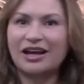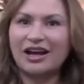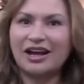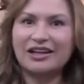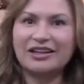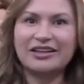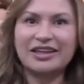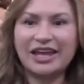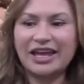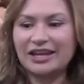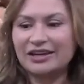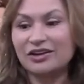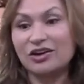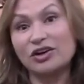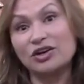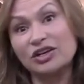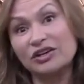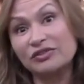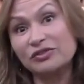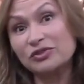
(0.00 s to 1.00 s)
Again,
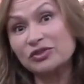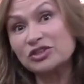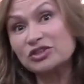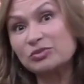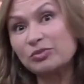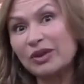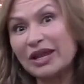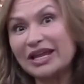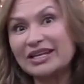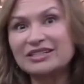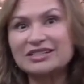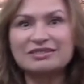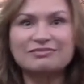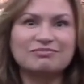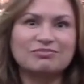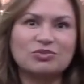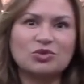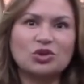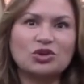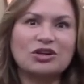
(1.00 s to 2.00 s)
carnivorous plants,
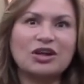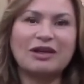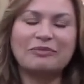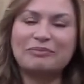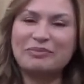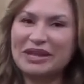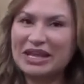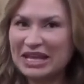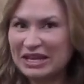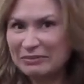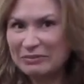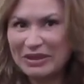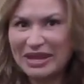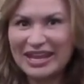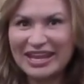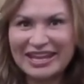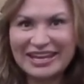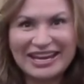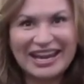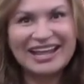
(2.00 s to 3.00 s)
they're not being
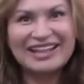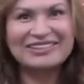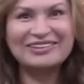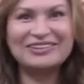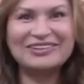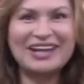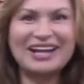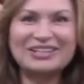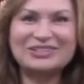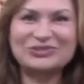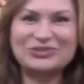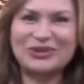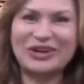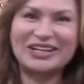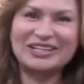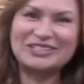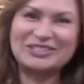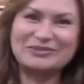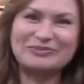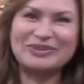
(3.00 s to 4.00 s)
mean. They're not
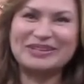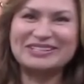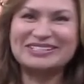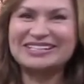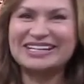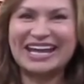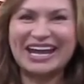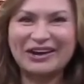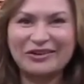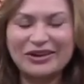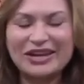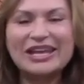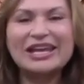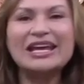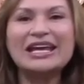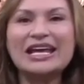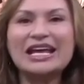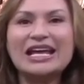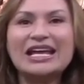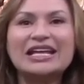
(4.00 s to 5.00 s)
trying to be scary.
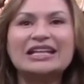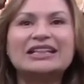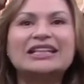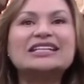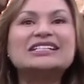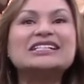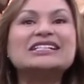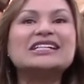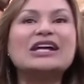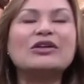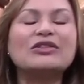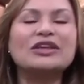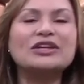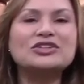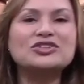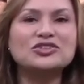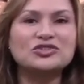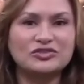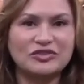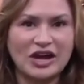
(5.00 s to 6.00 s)
This is how they
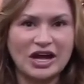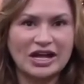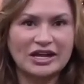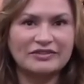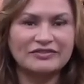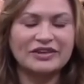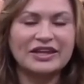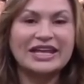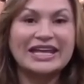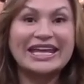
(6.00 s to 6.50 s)
survive.